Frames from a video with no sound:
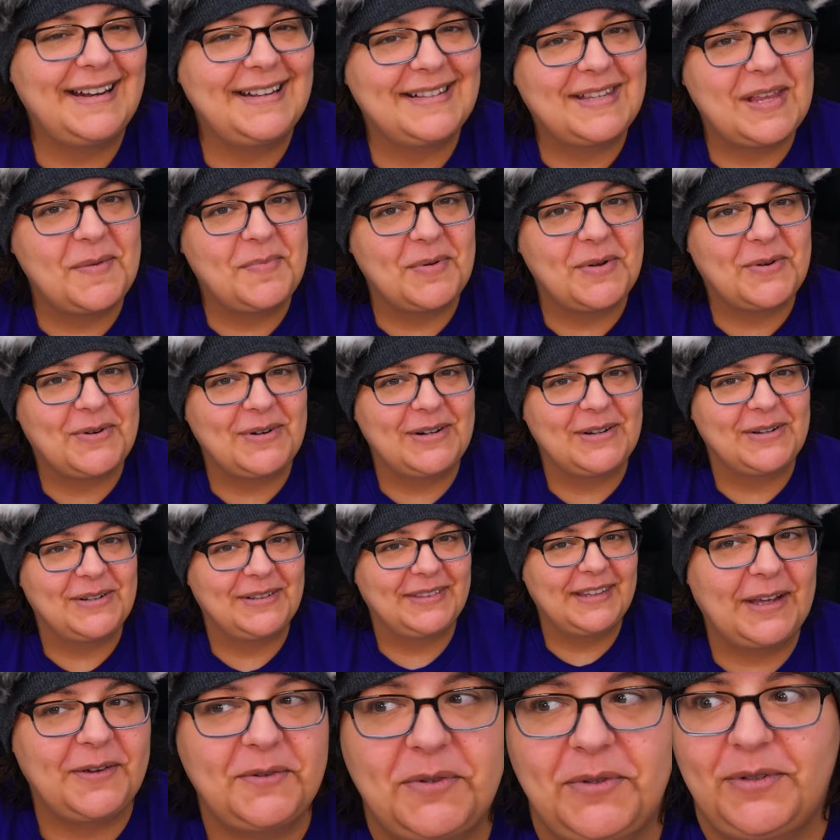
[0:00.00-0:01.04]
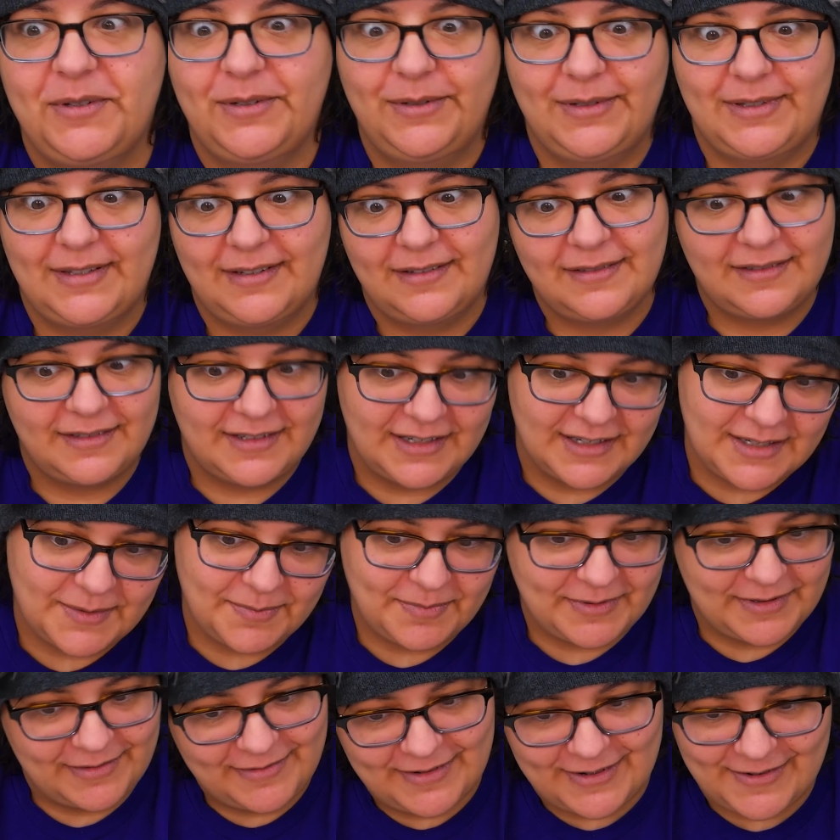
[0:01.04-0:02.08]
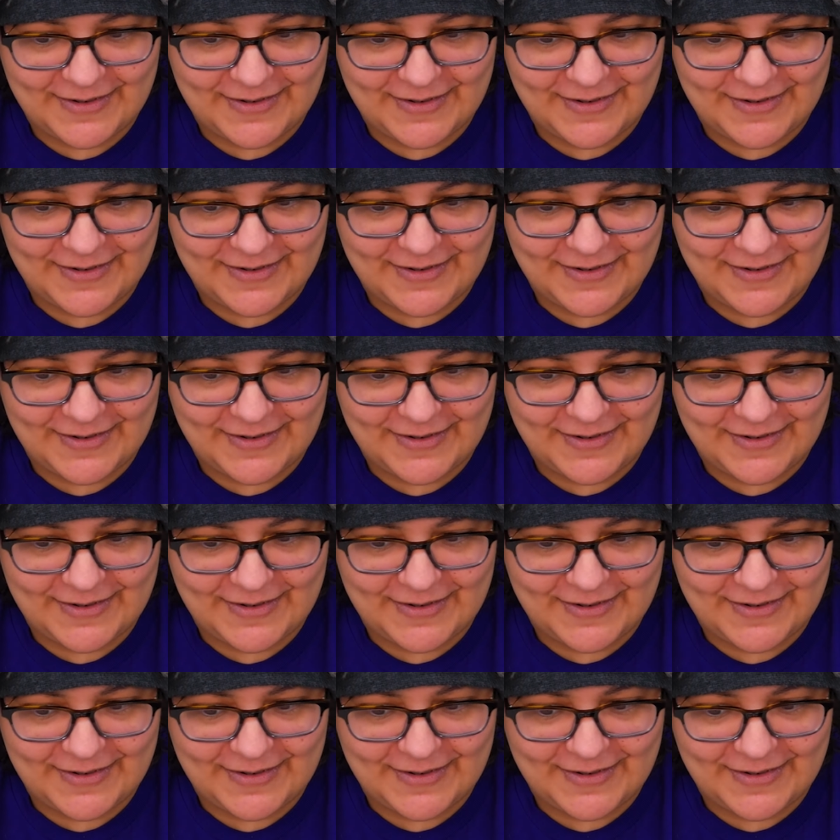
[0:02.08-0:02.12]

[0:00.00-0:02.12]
is hypocritical. Now you sound desperate.